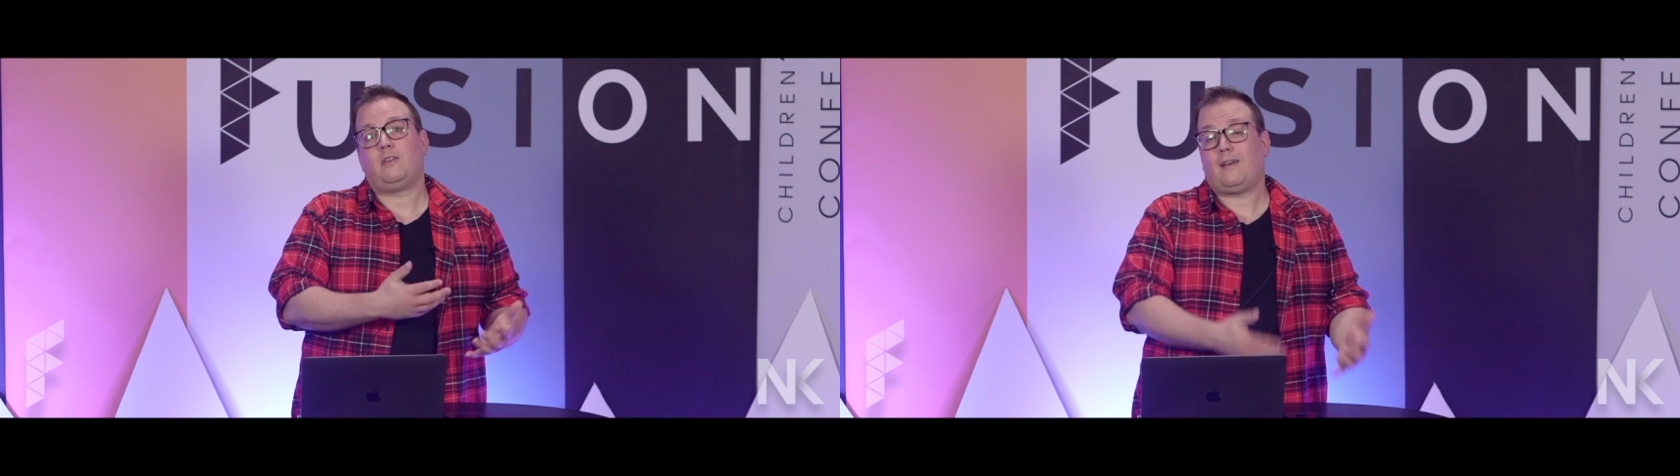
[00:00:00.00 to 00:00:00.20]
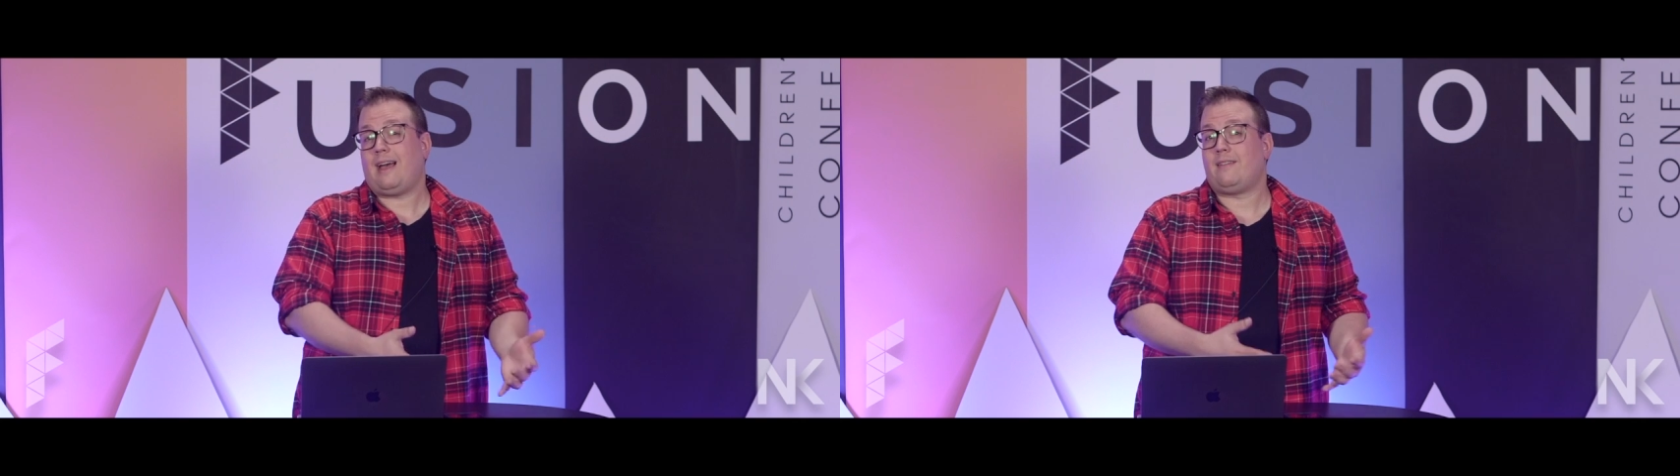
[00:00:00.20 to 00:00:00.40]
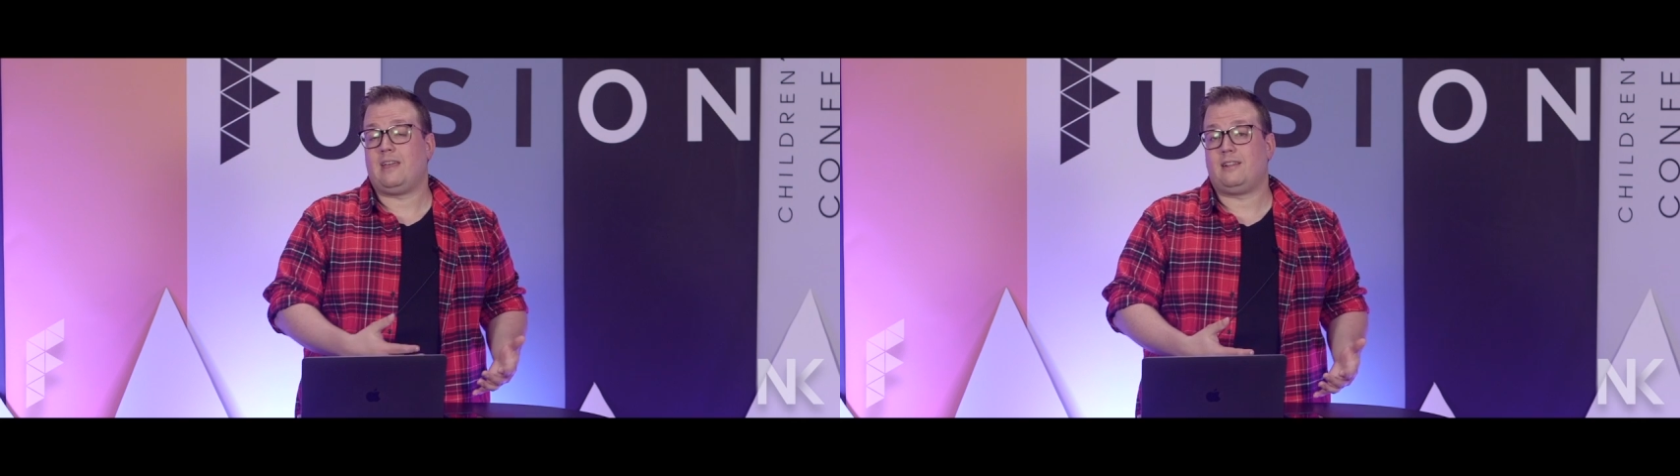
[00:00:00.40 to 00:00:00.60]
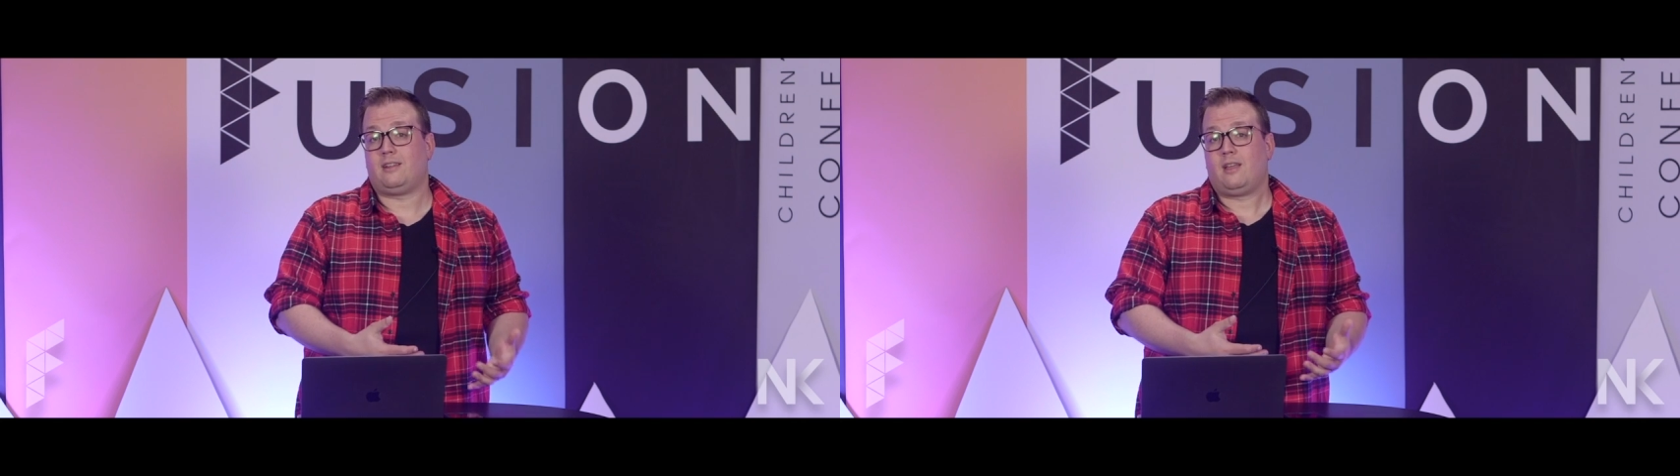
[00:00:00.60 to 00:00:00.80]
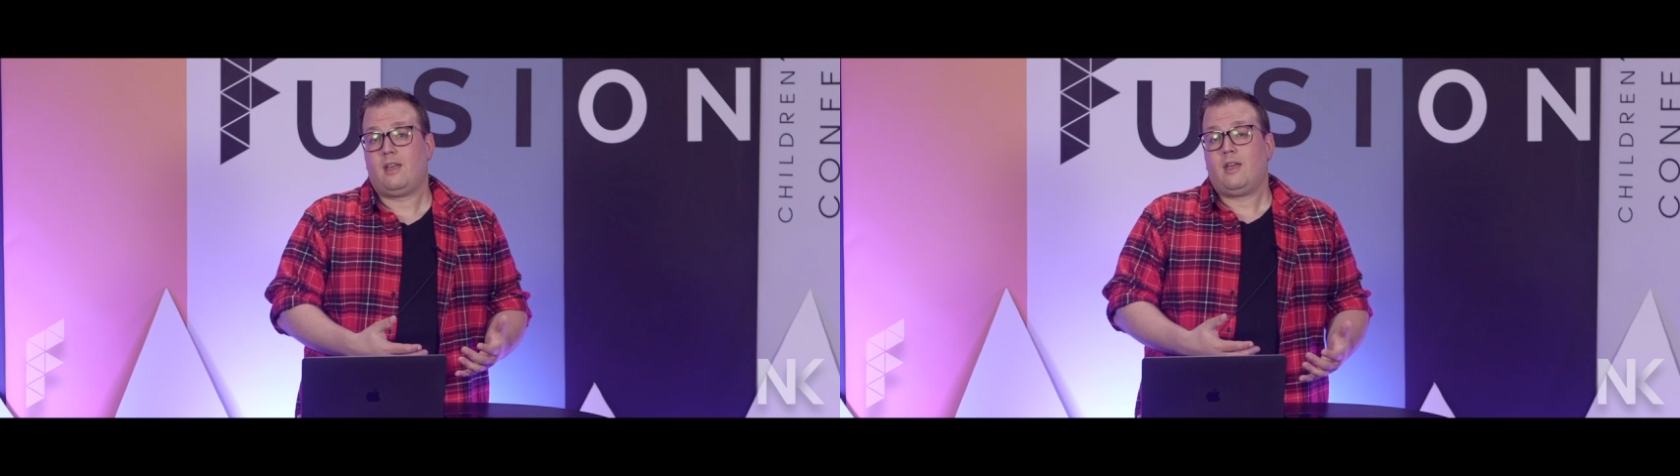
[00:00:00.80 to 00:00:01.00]
you've had
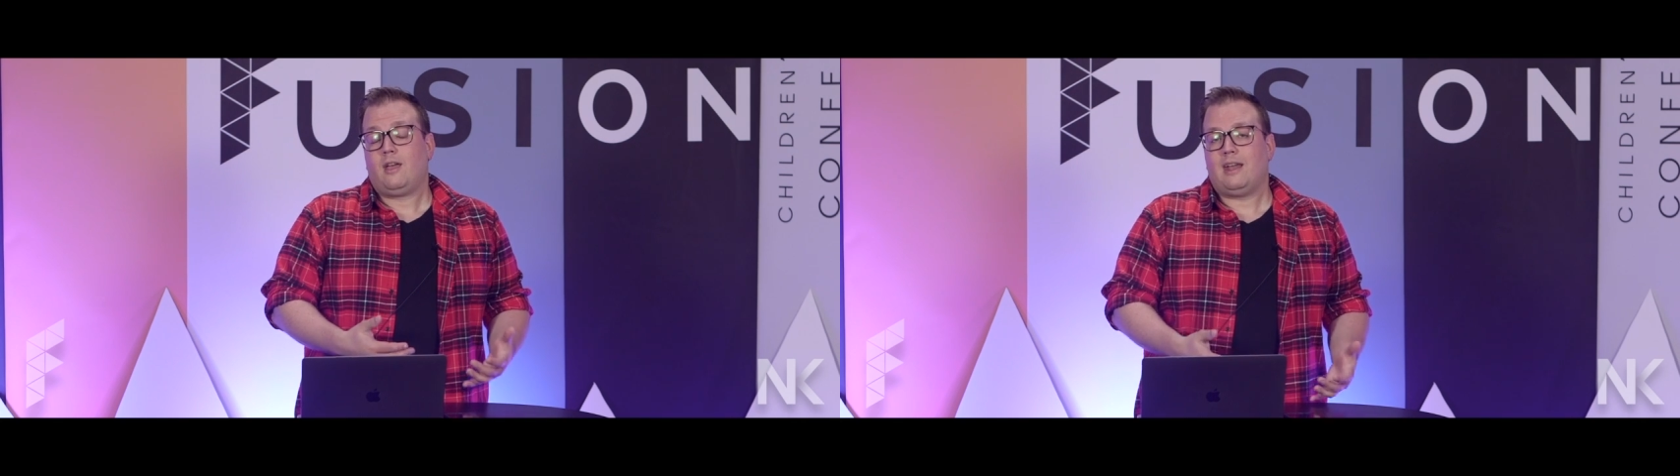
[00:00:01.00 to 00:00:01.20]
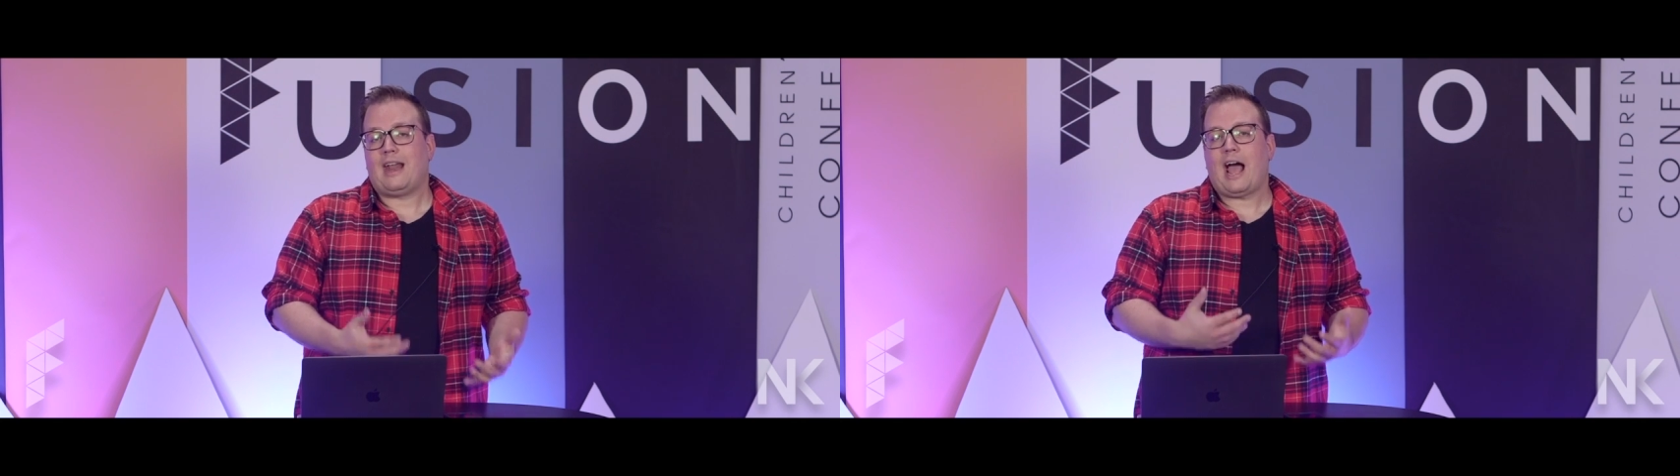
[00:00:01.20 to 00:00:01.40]
and, and